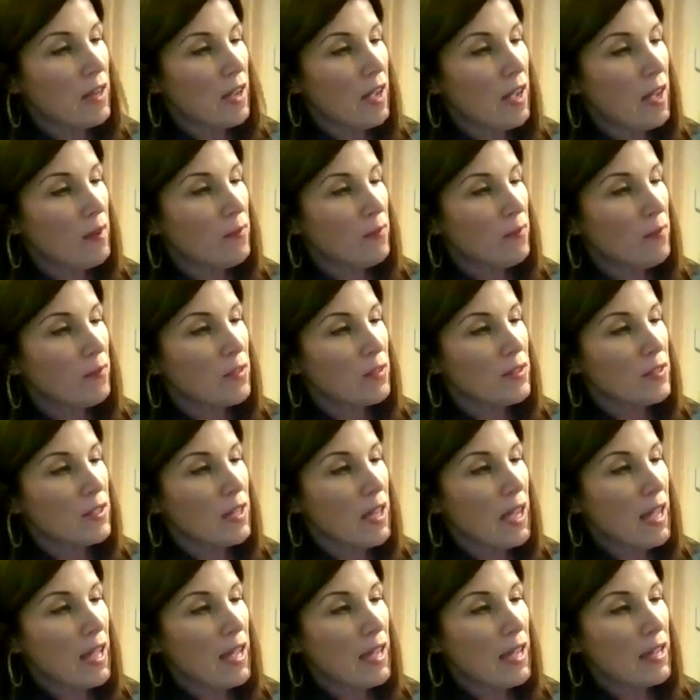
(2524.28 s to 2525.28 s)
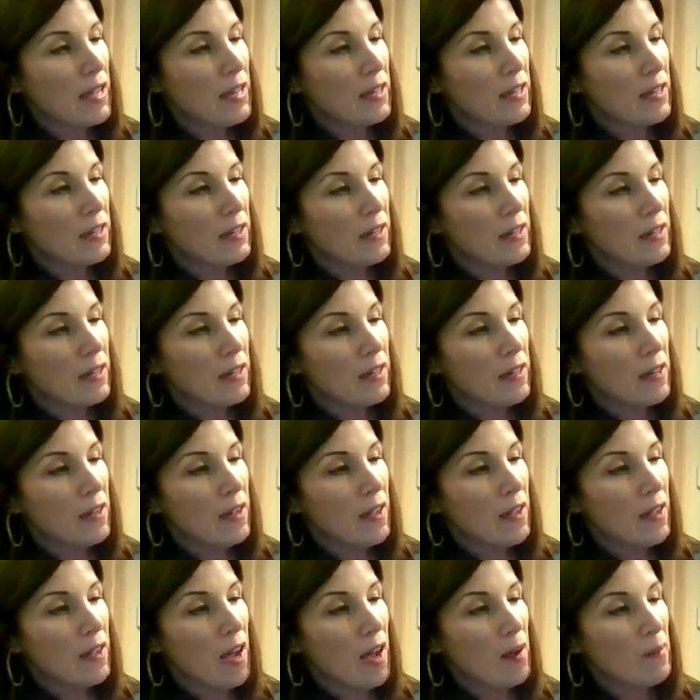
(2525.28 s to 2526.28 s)
the top for his head.
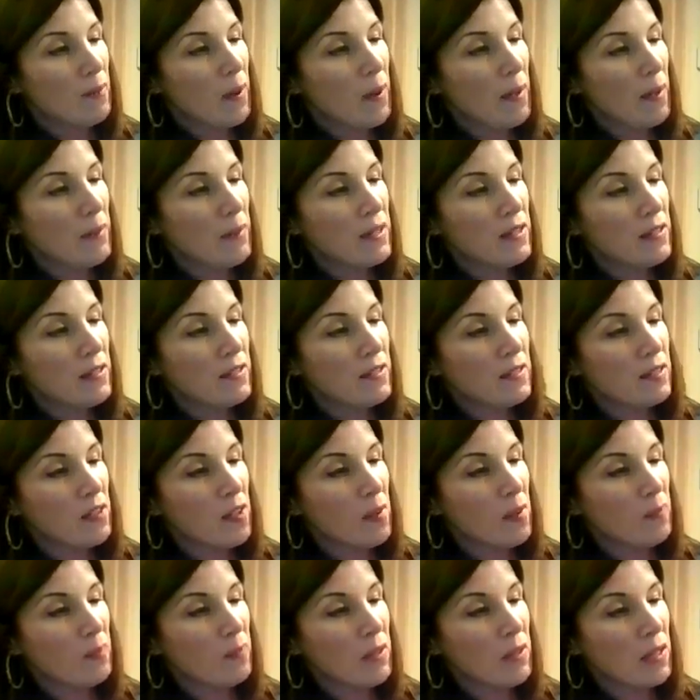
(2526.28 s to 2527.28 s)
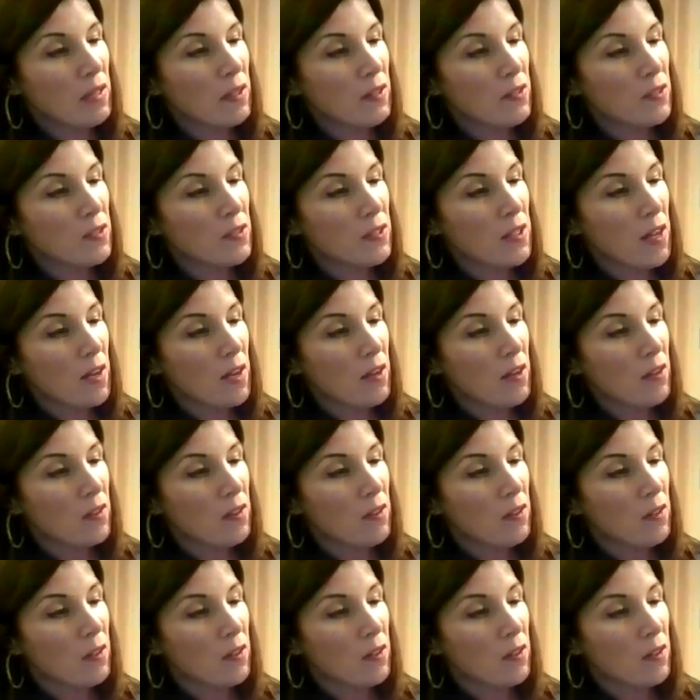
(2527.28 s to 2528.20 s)
I'm probably going to skip the ears though.